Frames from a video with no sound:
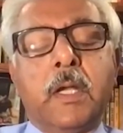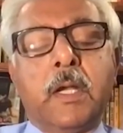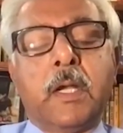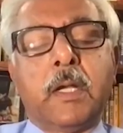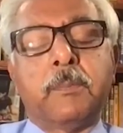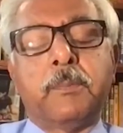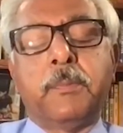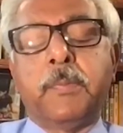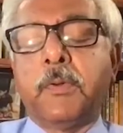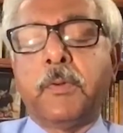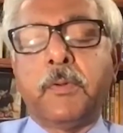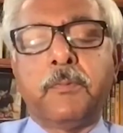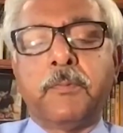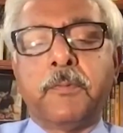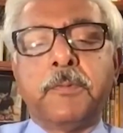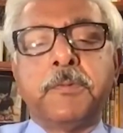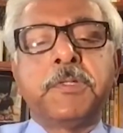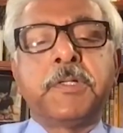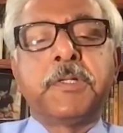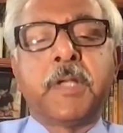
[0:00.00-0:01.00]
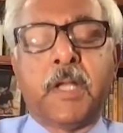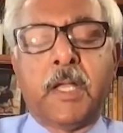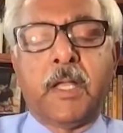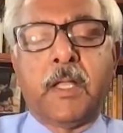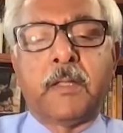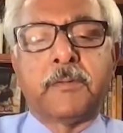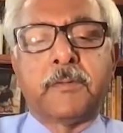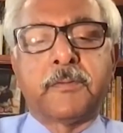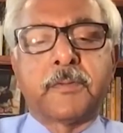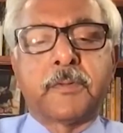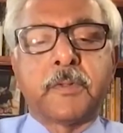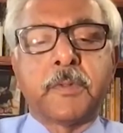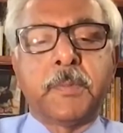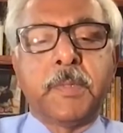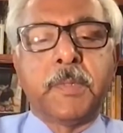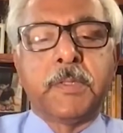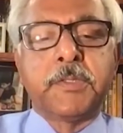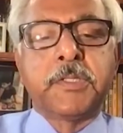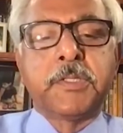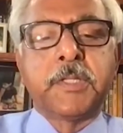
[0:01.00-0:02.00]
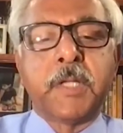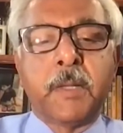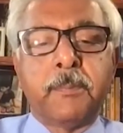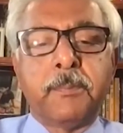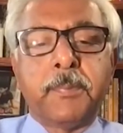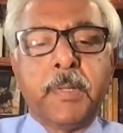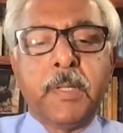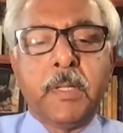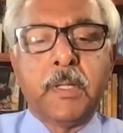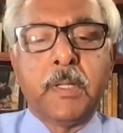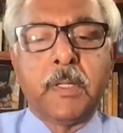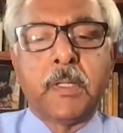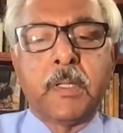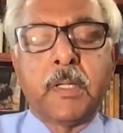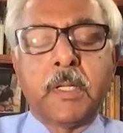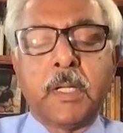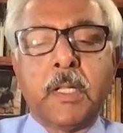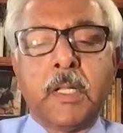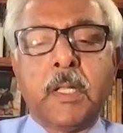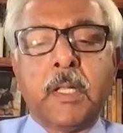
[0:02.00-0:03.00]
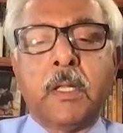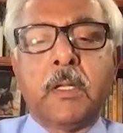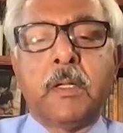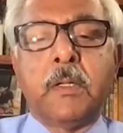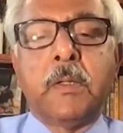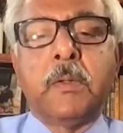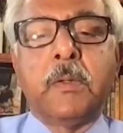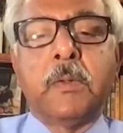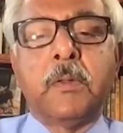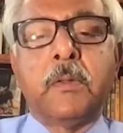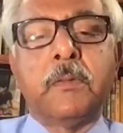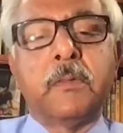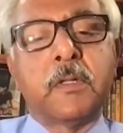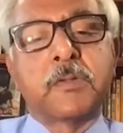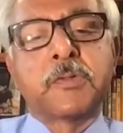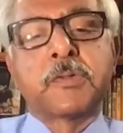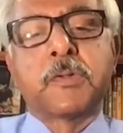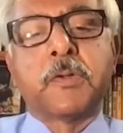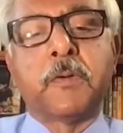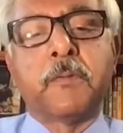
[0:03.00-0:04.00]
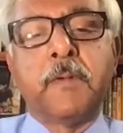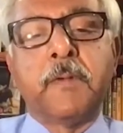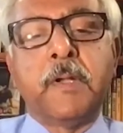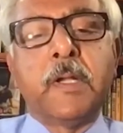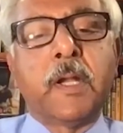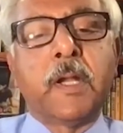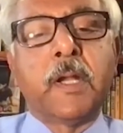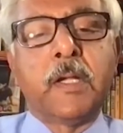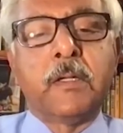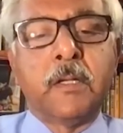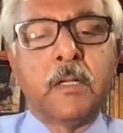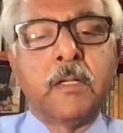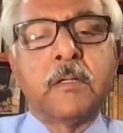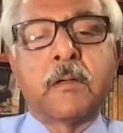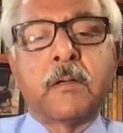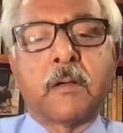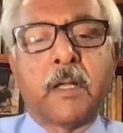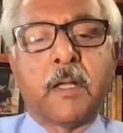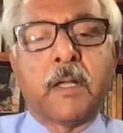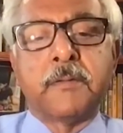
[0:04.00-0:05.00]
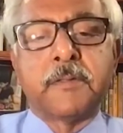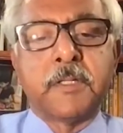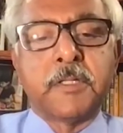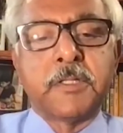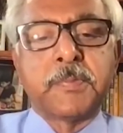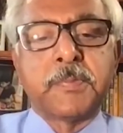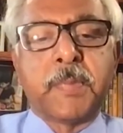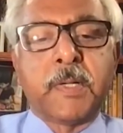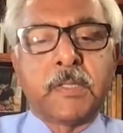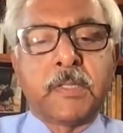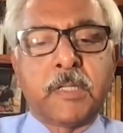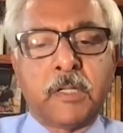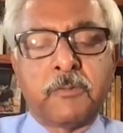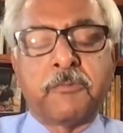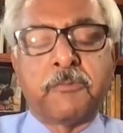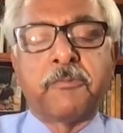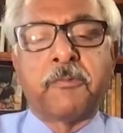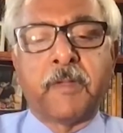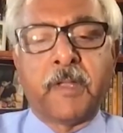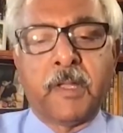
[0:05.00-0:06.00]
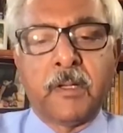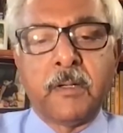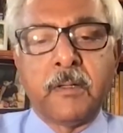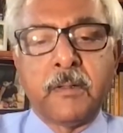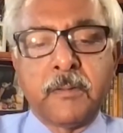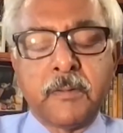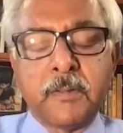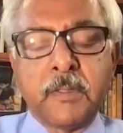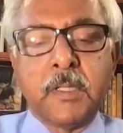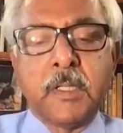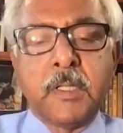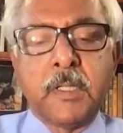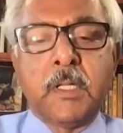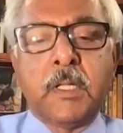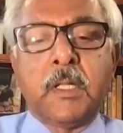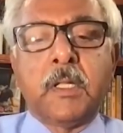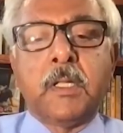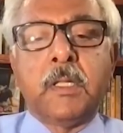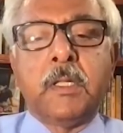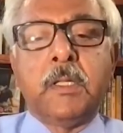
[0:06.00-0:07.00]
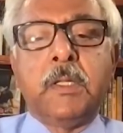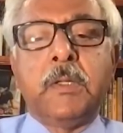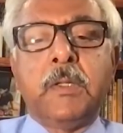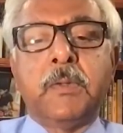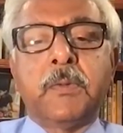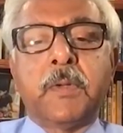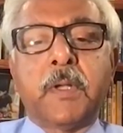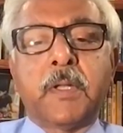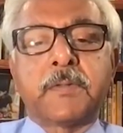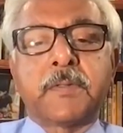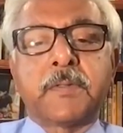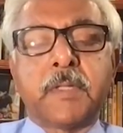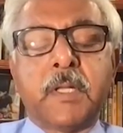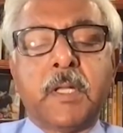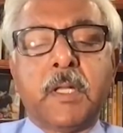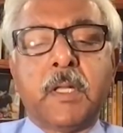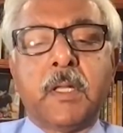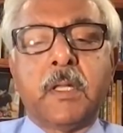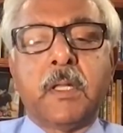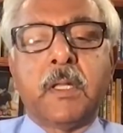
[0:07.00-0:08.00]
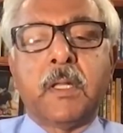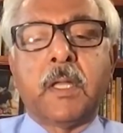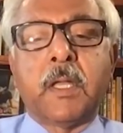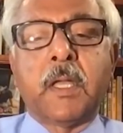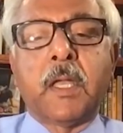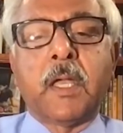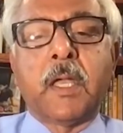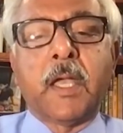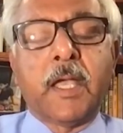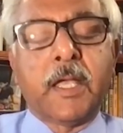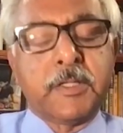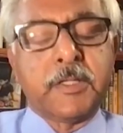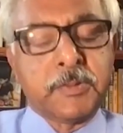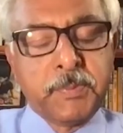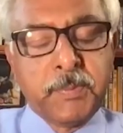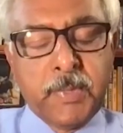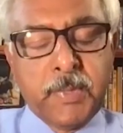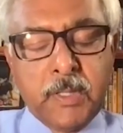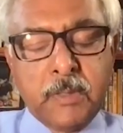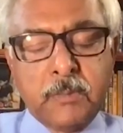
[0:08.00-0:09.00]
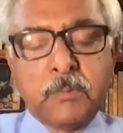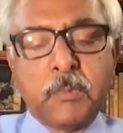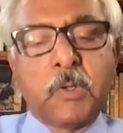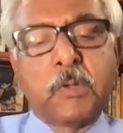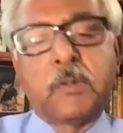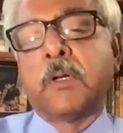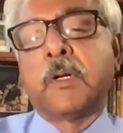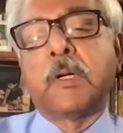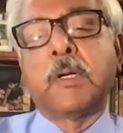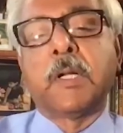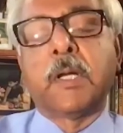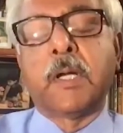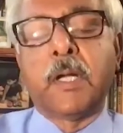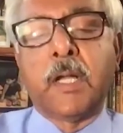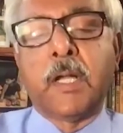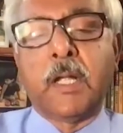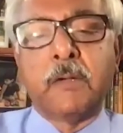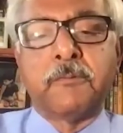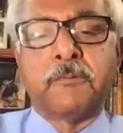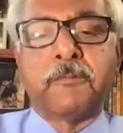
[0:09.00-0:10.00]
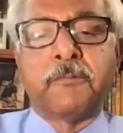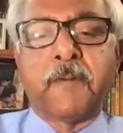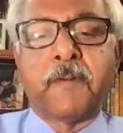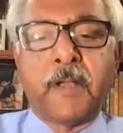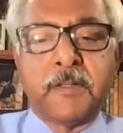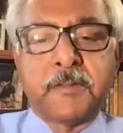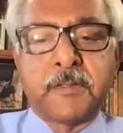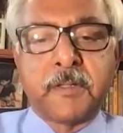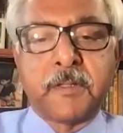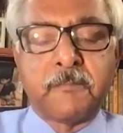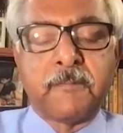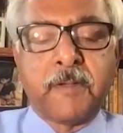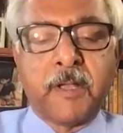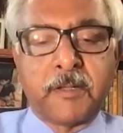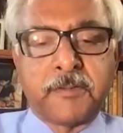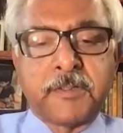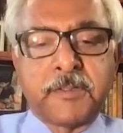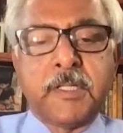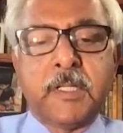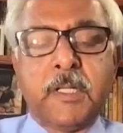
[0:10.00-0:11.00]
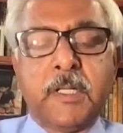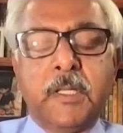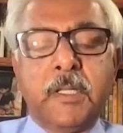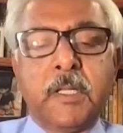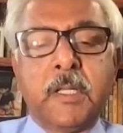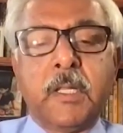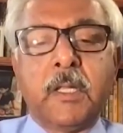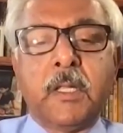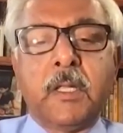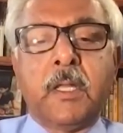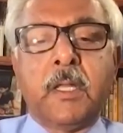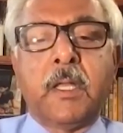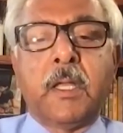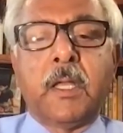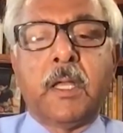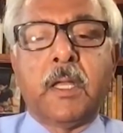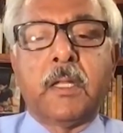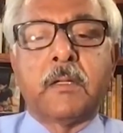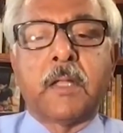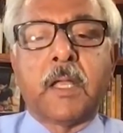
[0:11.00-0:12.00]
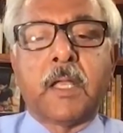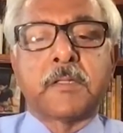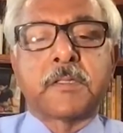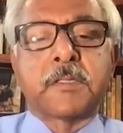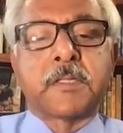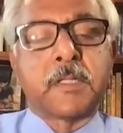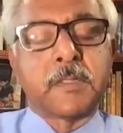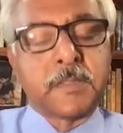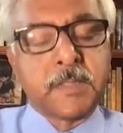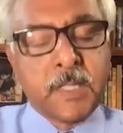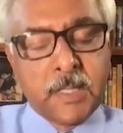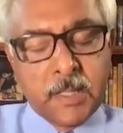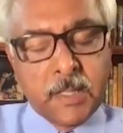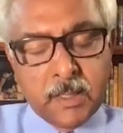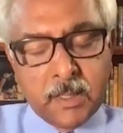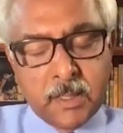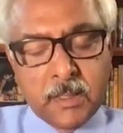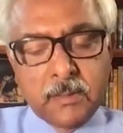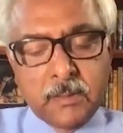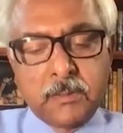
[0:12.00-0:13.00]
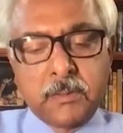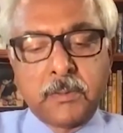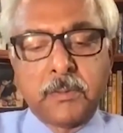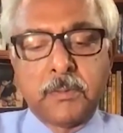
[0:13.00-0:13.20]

had beautiful chance to be champion during this COVID-19 crisis, but it failed. USA has made Moderna and Pfizer vaccine and AstraZeneca